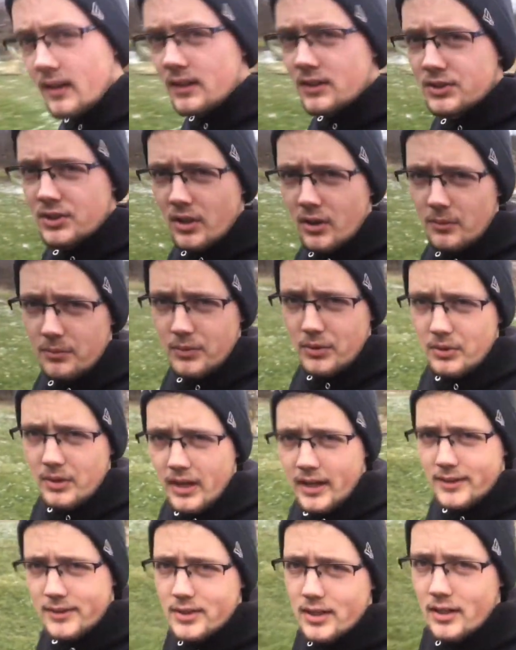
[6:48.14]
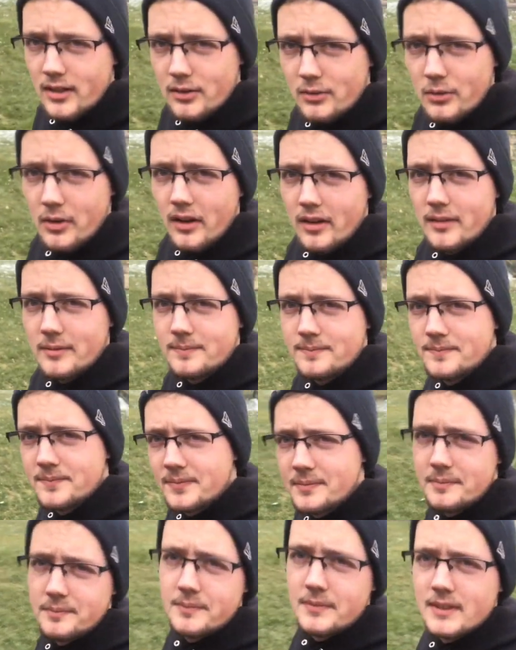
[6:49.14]
So you guys heard it run.
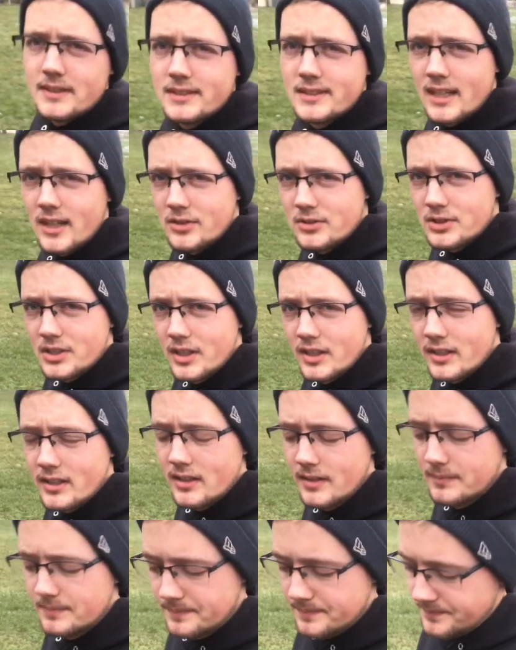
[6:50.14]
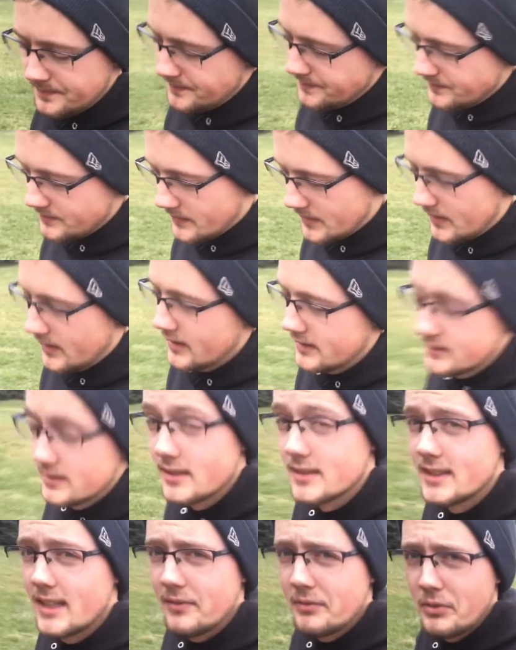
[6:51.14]
Sounds good. It's
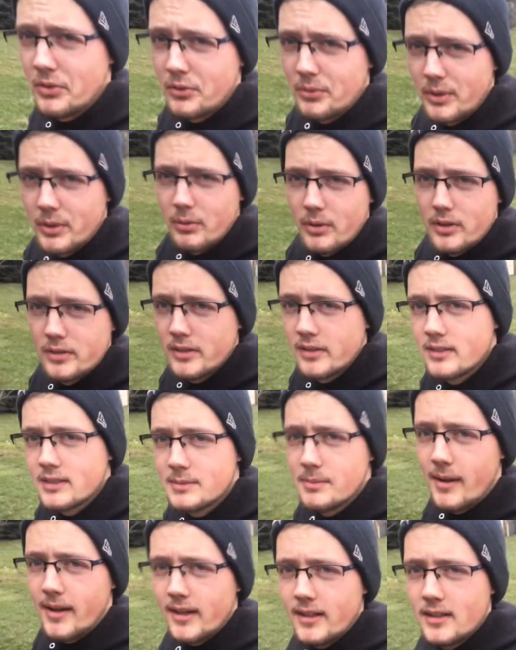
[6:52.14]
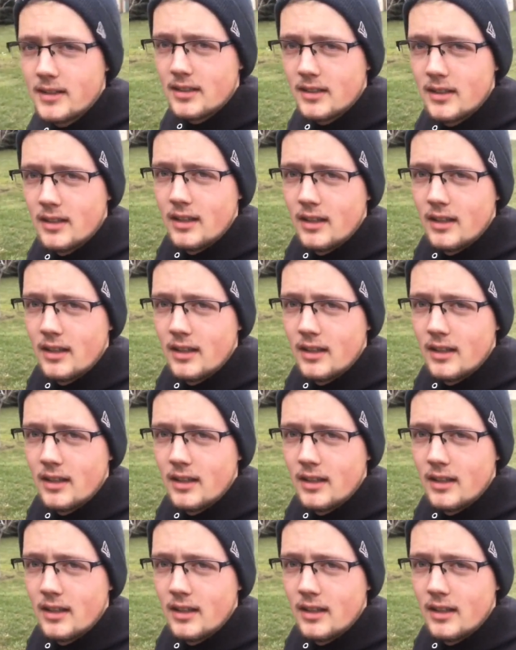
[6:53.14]
a 7.3. What do you expect?